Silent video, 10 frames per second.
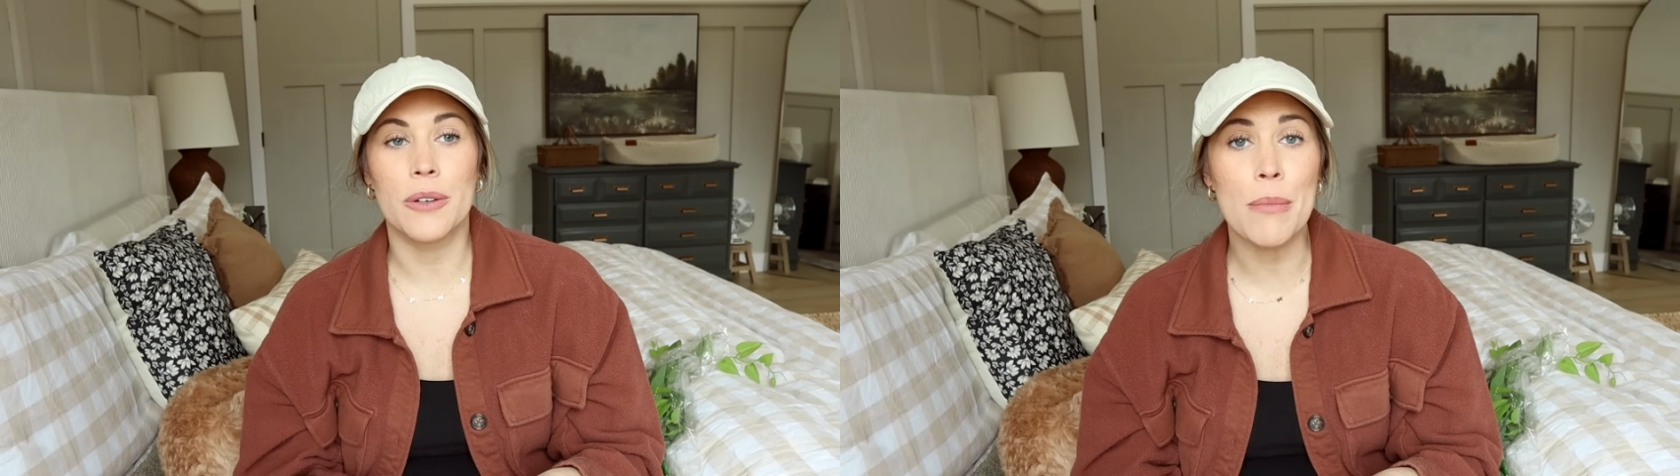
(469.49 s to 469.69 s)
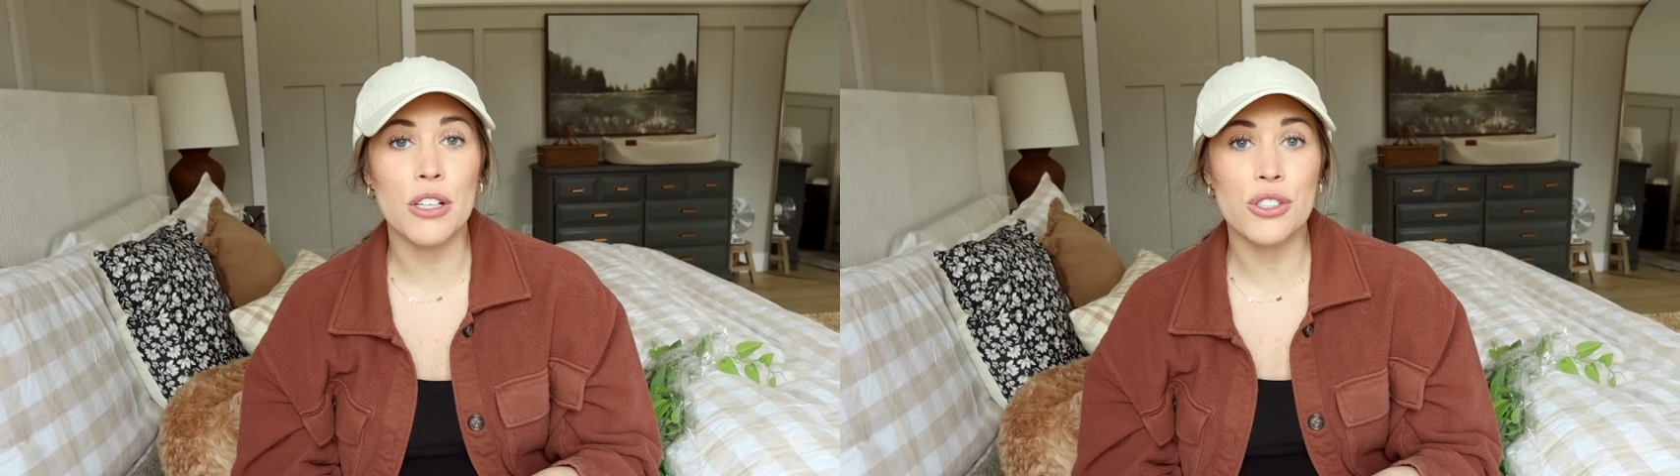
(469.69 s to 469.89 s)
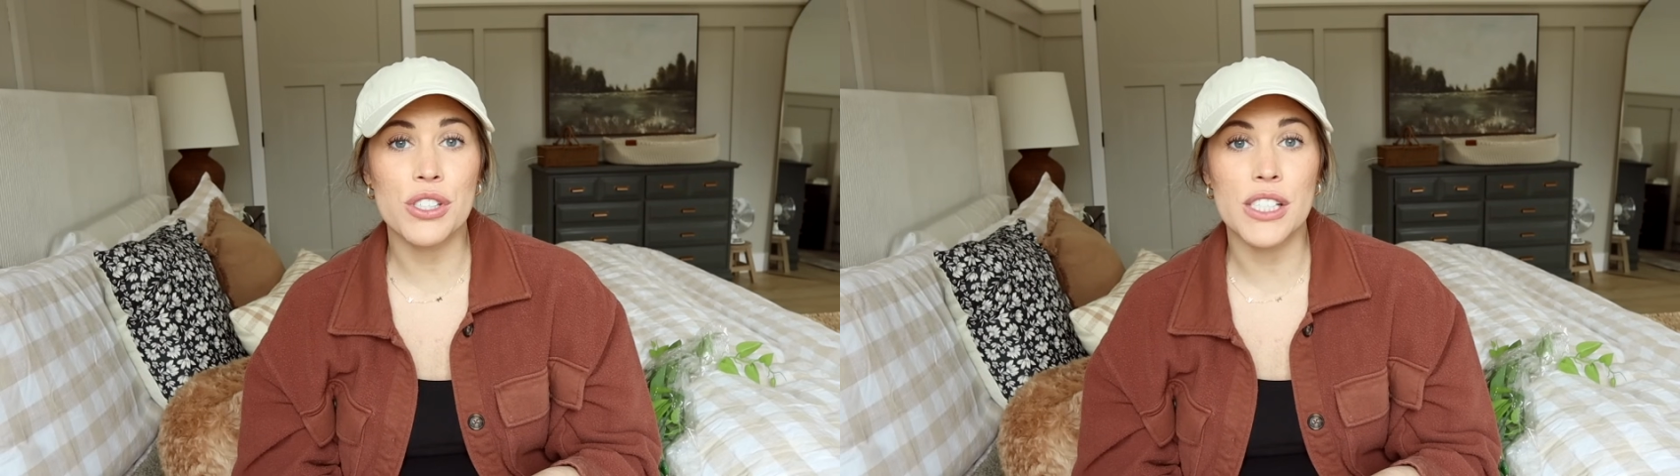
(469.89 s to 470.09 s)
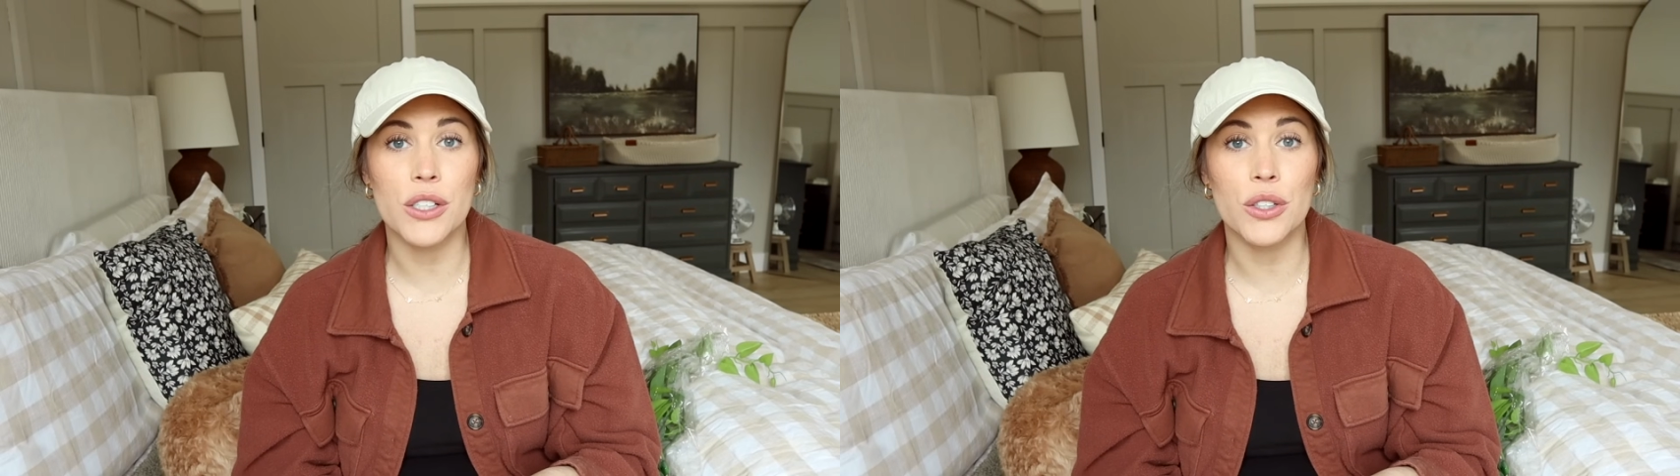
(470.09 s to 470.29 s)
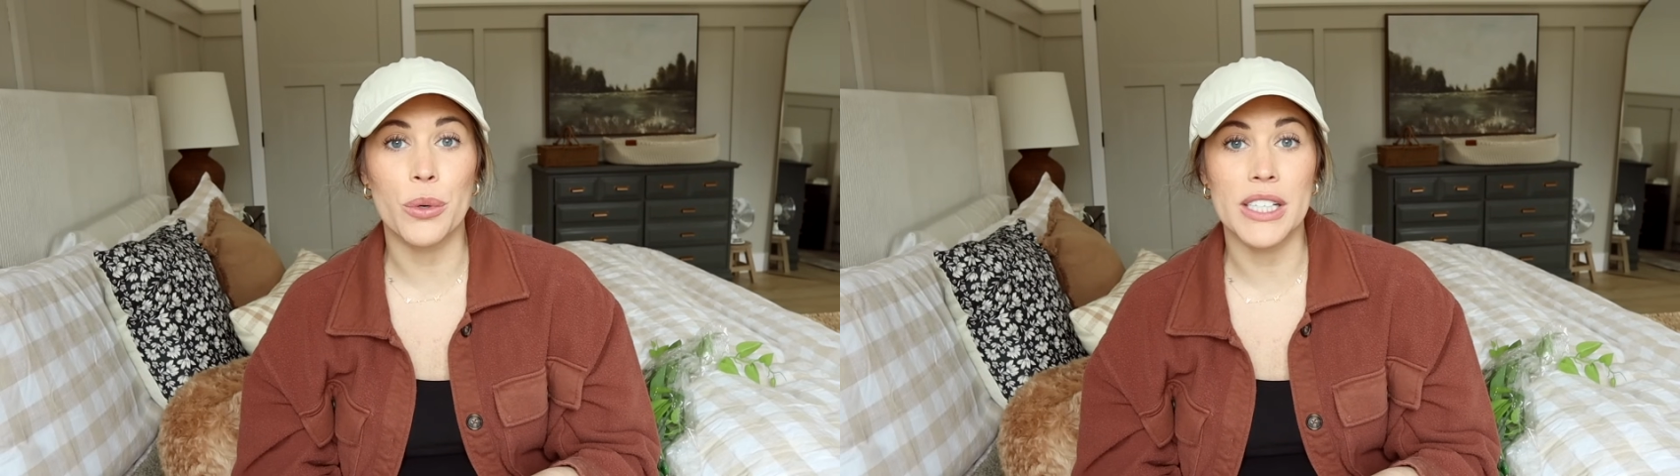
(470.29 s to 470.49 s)
I'm also
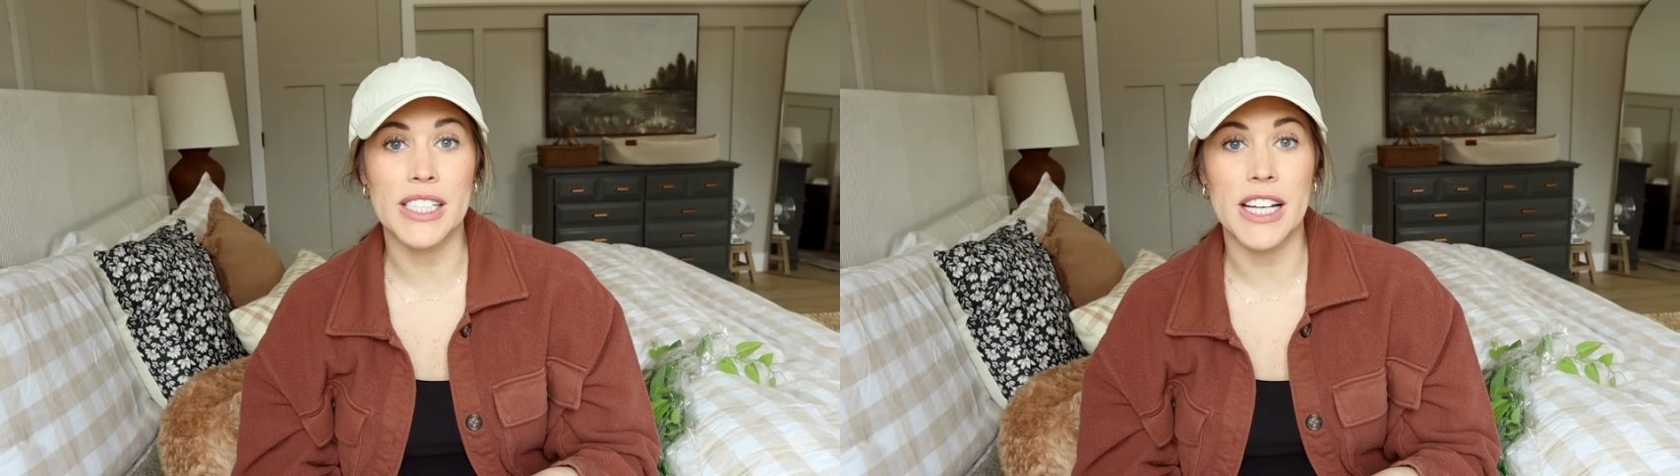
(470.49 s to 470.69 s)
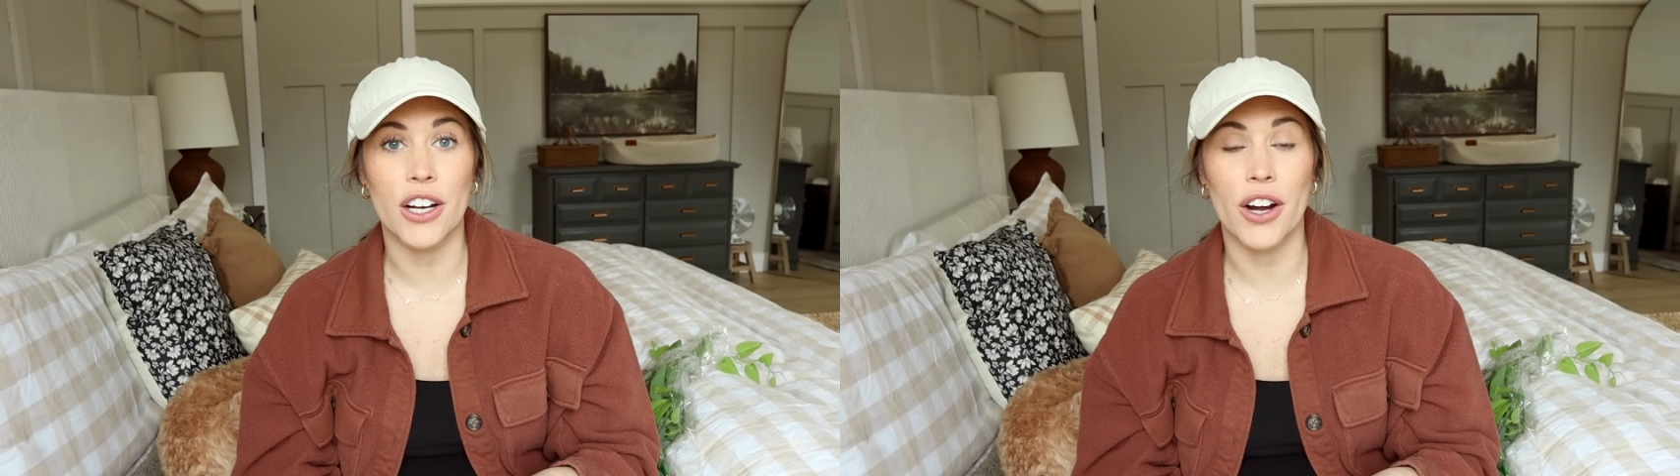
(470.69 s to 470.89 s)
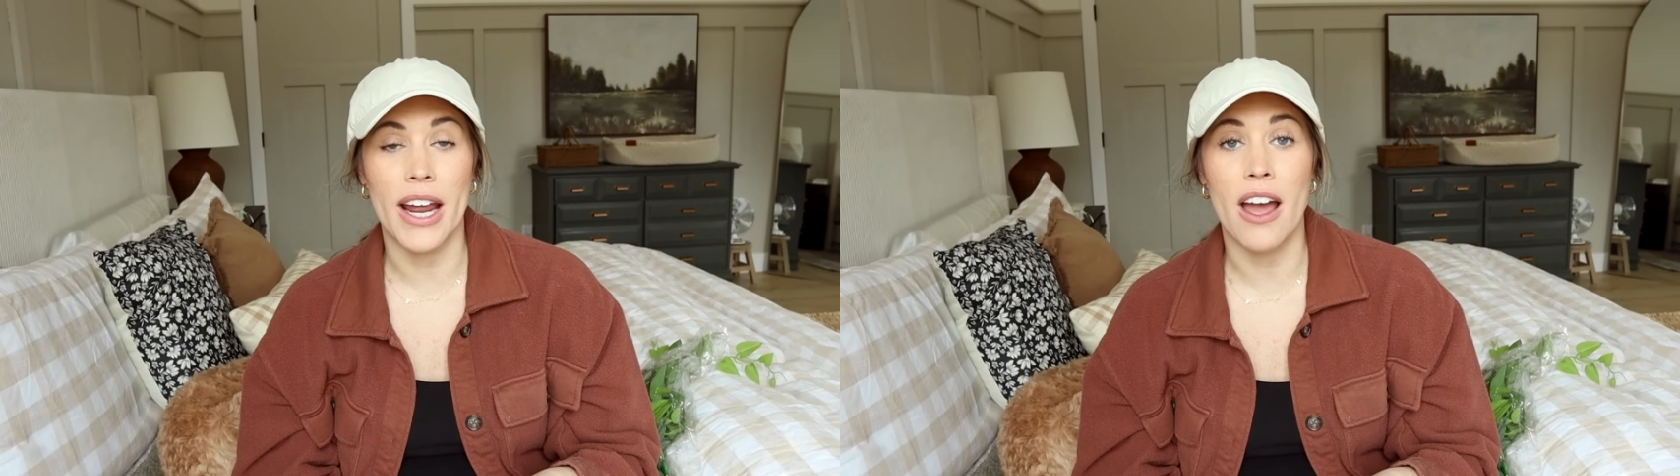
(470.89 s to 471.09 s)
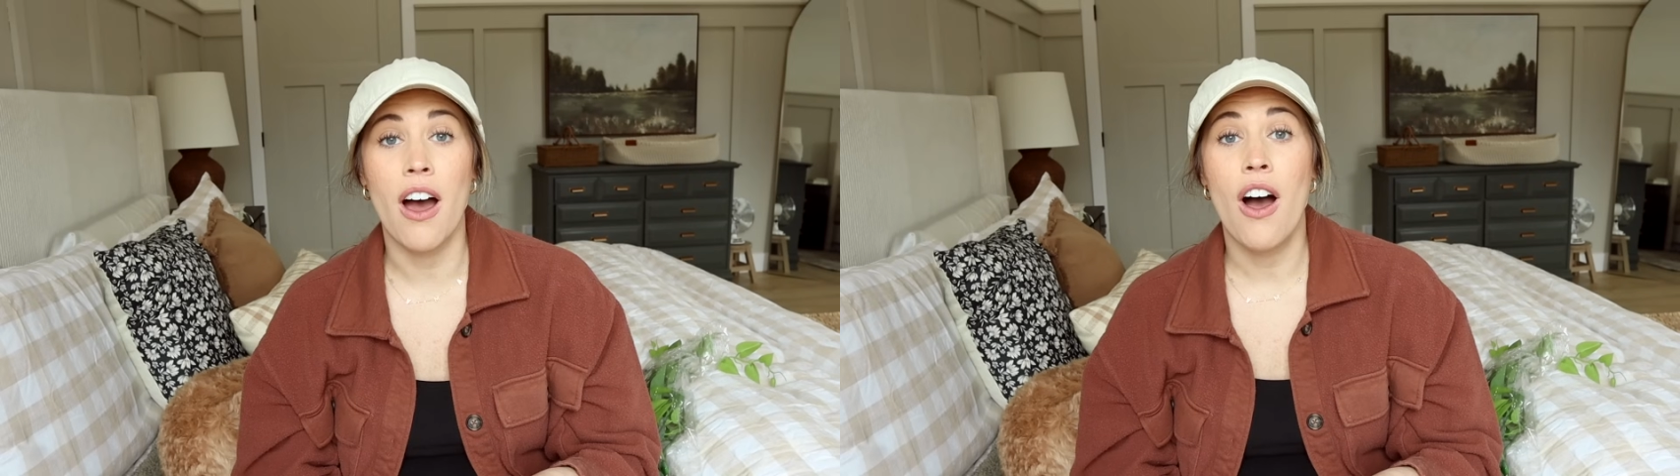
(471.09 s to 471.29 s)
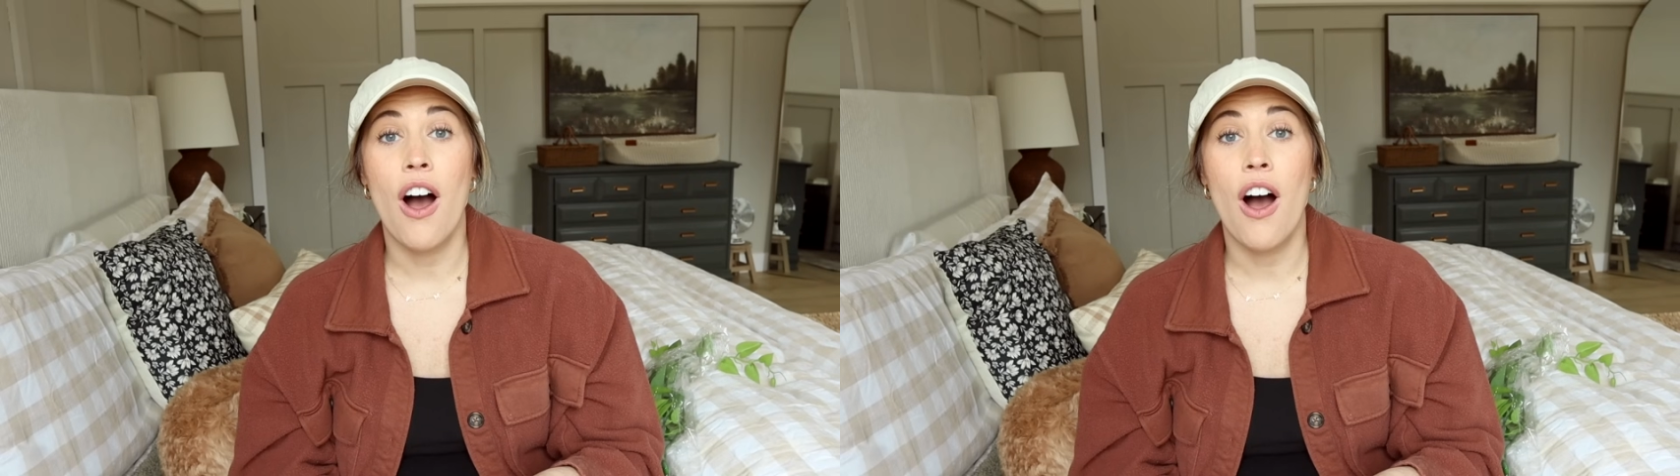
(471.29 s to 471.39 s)
still going to decorate